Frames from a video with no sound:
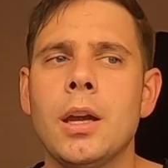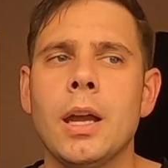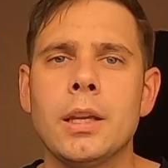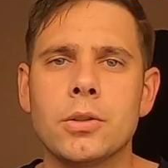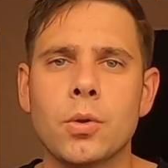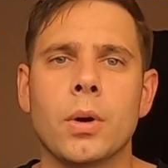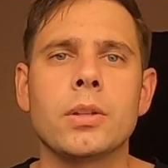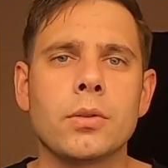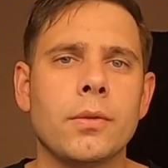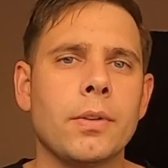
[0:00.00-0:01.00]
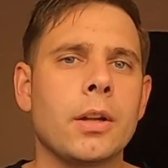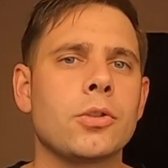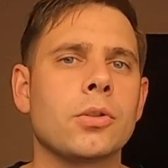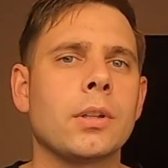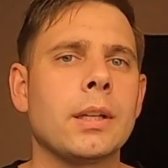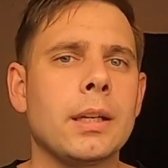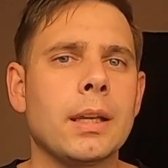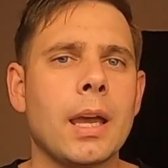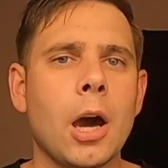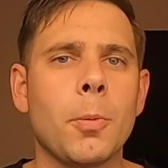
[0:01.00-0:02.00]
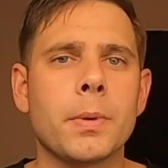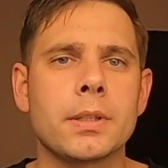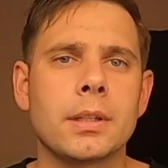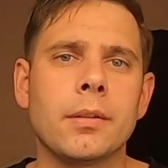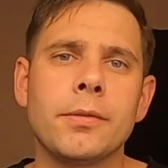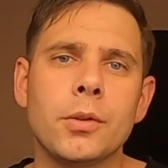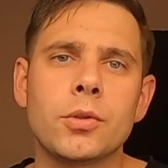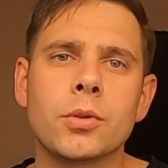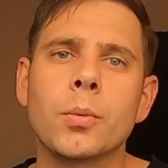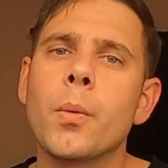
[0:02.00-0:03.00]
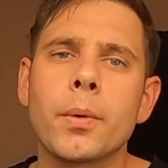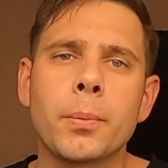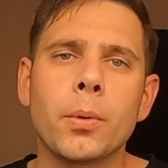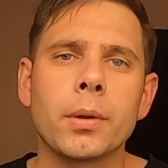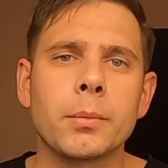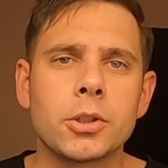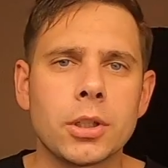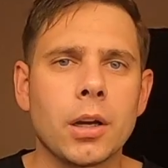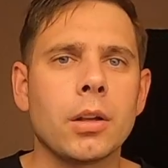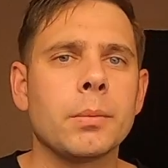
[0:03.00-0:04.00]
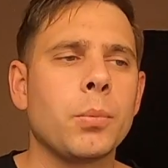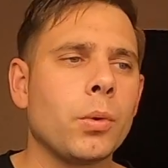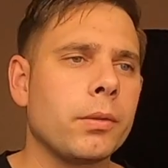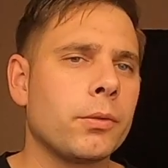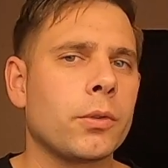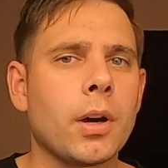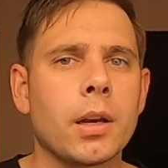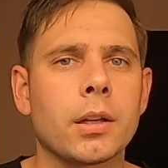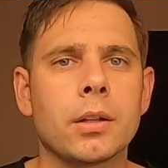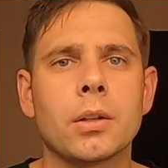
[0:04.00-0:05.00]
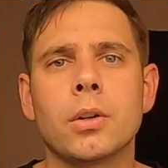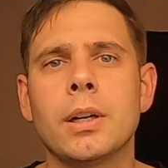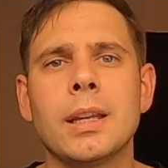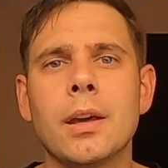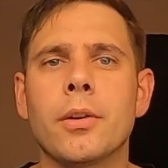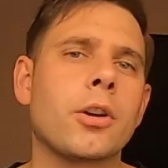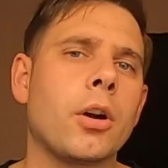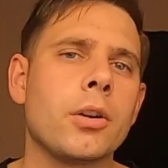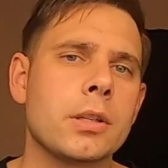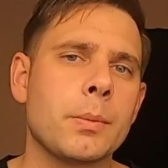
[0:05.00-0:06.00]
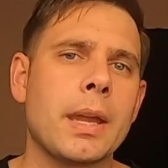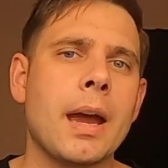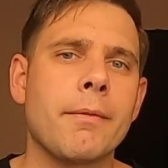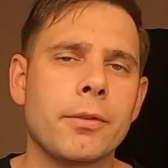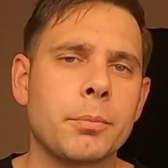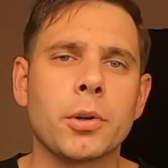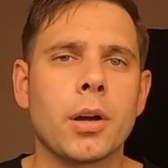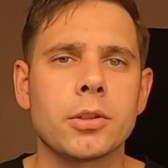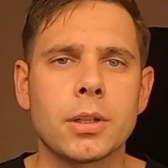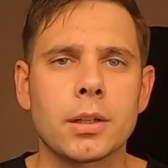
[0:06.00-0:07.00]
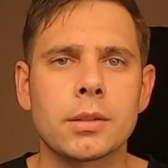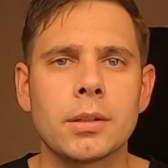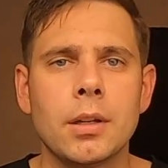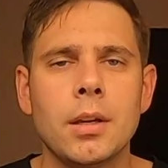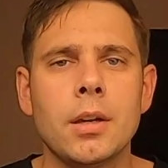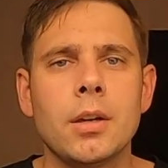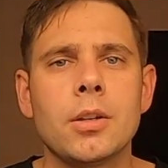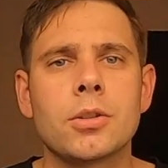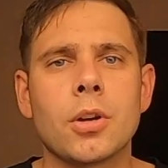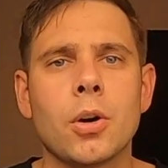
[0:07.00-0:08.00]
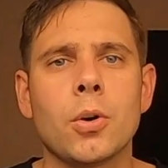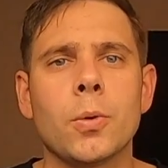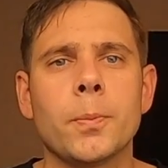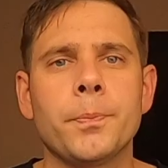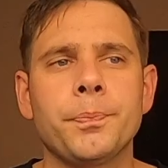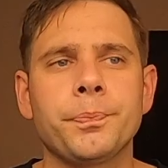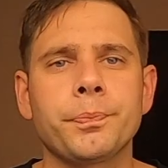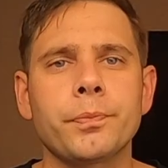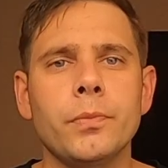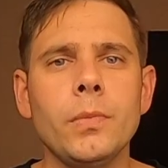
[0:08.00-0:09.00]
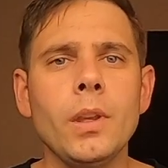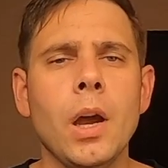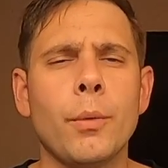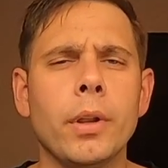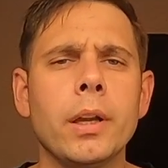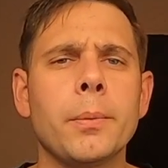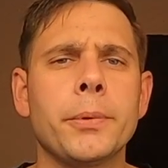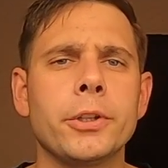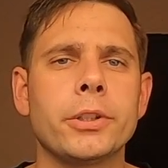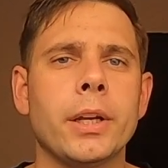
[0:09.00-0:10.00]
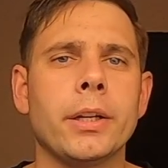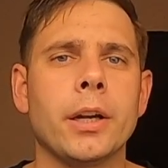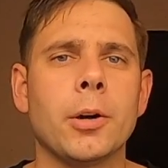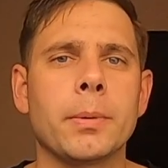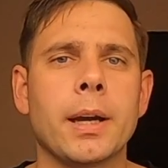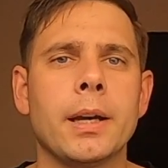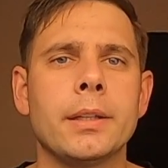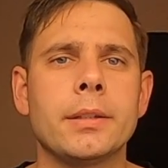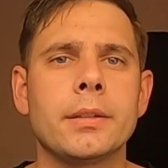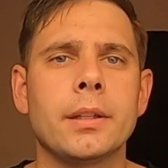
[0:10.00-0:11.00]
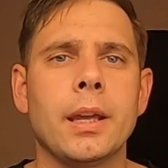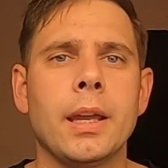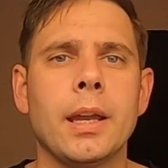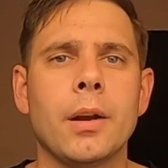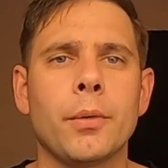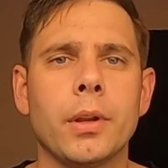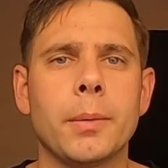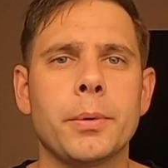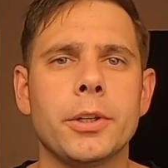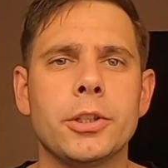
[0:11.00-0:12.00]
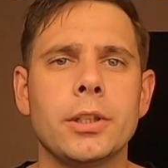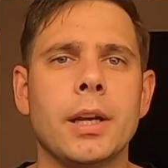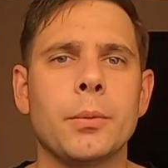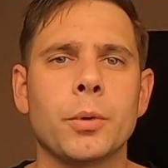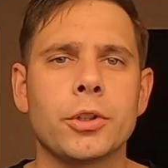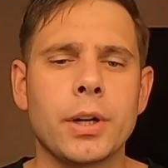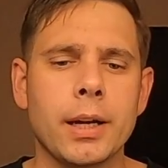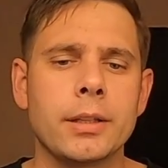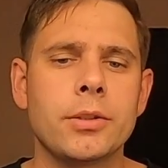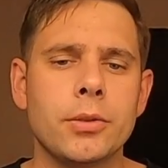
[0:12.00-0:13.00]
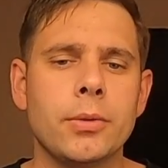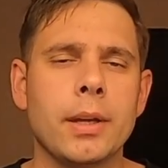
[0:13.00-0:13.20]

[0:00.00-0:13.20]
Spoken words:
is going to eventually help us in the future when we're pulling Michelle and pulling Veronica or any other cars that we have for projects. So I really appreciate your help, guys, and I really appreciate, we're trying to,